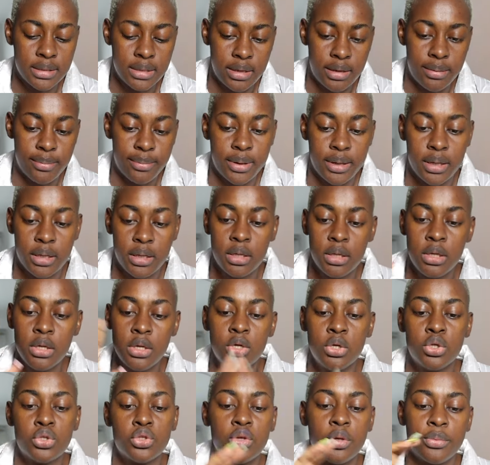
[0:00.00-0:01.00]
number,
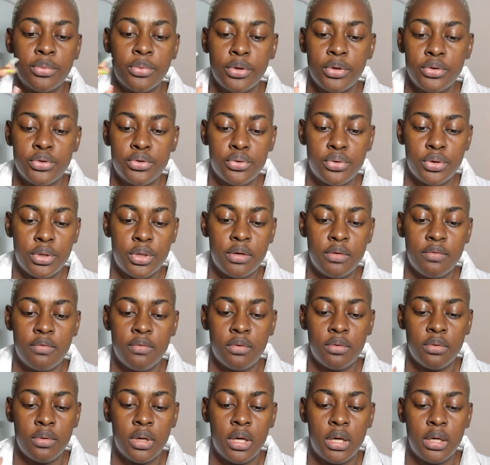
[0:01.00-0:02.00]
so I'm going to give
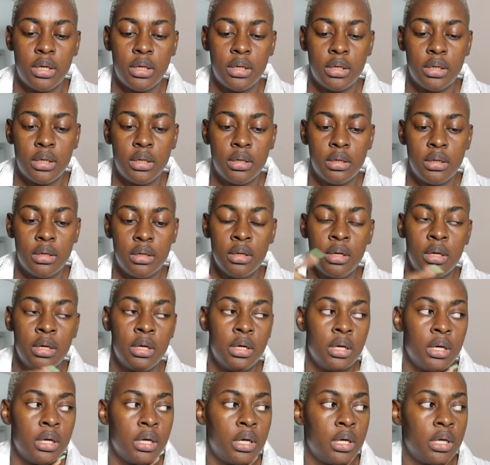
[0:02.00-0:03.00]
you an
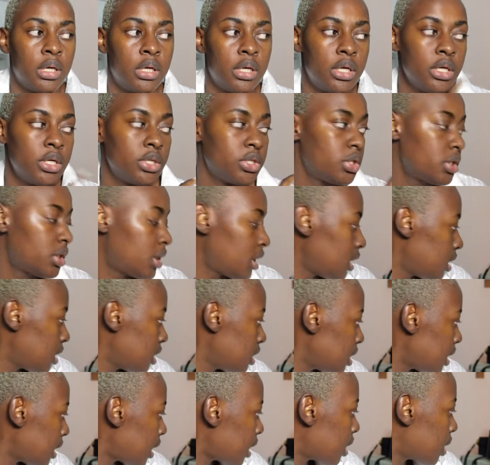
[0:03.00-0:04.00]
each thing
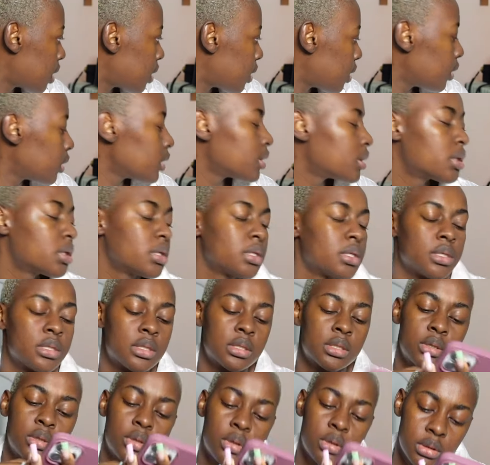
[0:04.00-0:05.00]
there cost
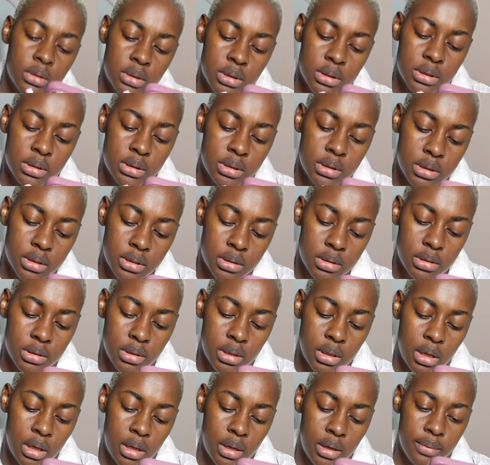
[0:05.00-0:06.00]

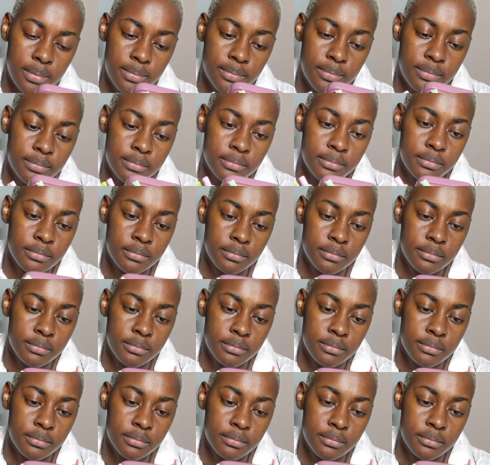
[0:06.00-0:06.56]
liquor